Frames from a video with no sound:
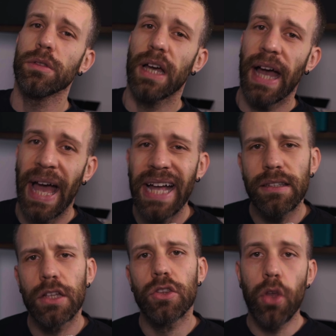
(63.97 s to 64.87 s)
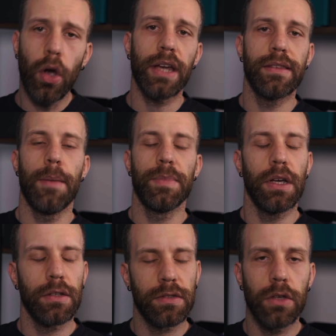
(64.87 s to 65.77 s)
holder and a dock
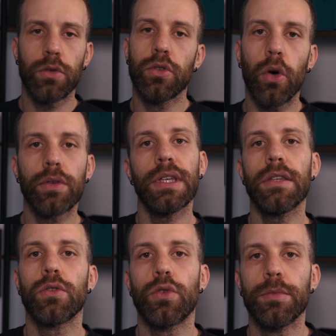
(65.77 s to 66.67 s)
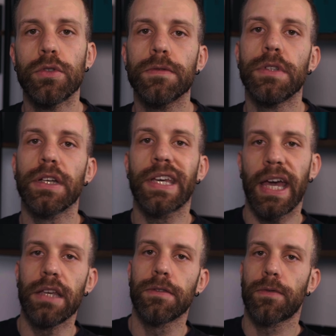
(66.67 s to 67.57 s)
adapter, so you don't need to remove the
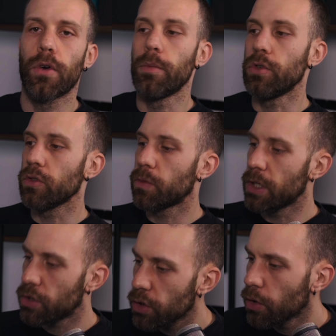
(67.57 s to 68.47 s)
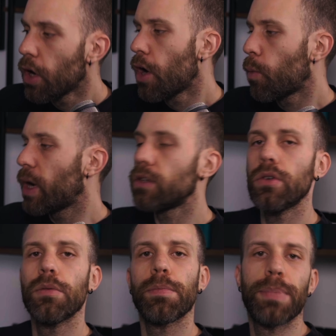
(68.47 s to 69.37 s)
case from your Switch 2 when
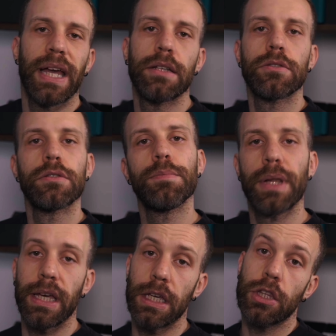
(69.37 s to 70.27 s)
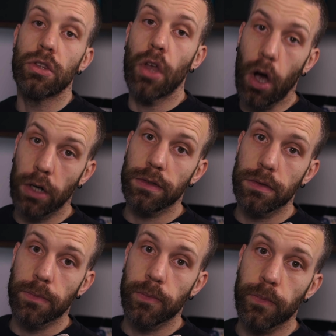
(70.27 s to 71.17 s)
you plan to play it
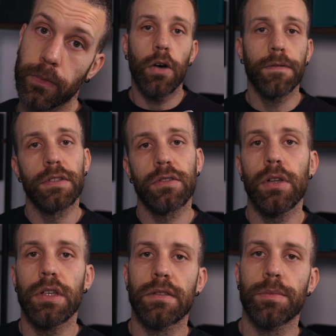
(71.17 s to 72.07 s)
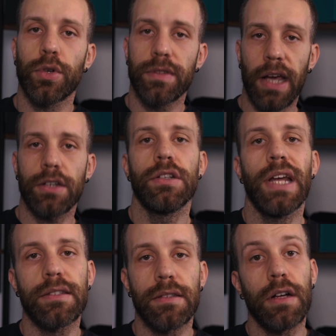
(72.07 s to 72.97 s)
docked. It offers solid
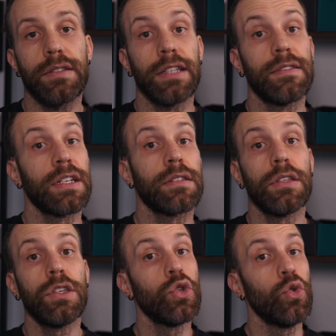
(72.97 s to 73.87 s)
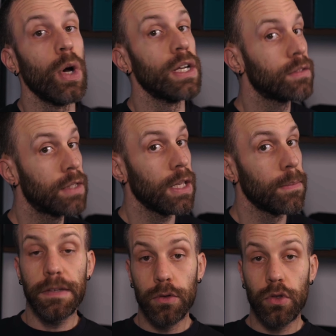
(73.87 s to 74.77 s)
protection and starts at $60 USD.
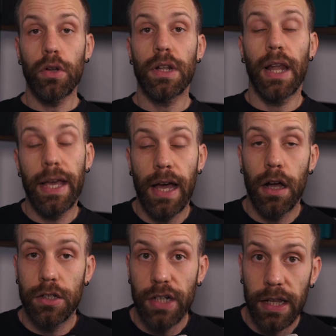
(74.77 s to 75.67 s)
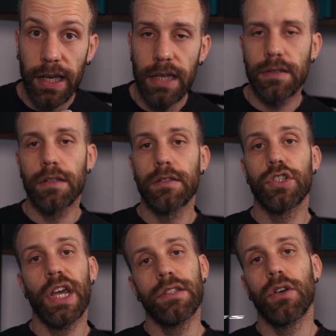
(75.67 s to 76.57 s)
But if you don't like hard shell cases,
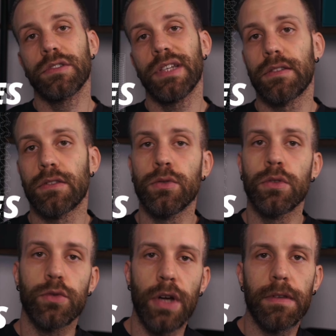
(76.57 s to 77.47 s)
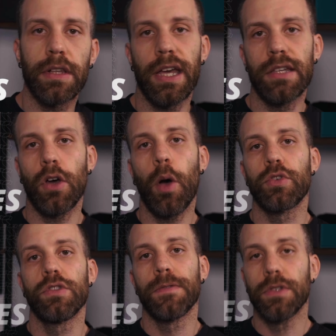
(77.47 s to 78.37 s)
Jox has two travel case
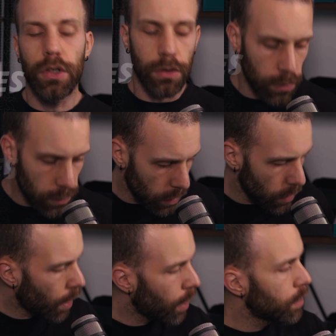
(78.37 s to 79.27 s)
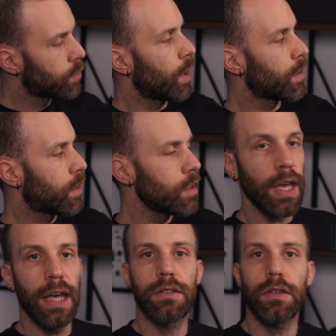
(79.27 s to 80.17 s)
options for you, the ultra thin
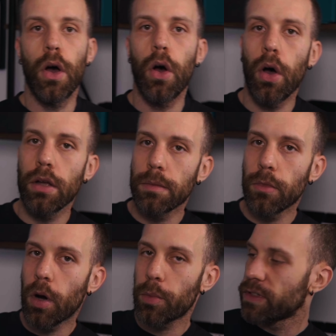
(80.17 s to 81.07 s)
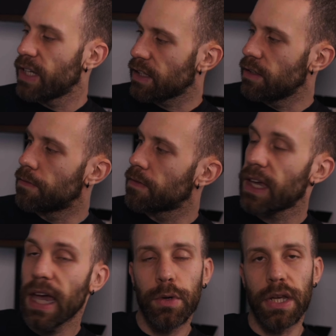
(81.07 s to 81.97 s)
case or the more protective
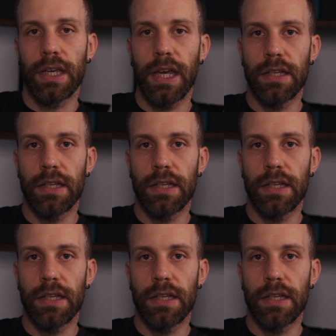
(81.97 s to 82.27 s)
carrying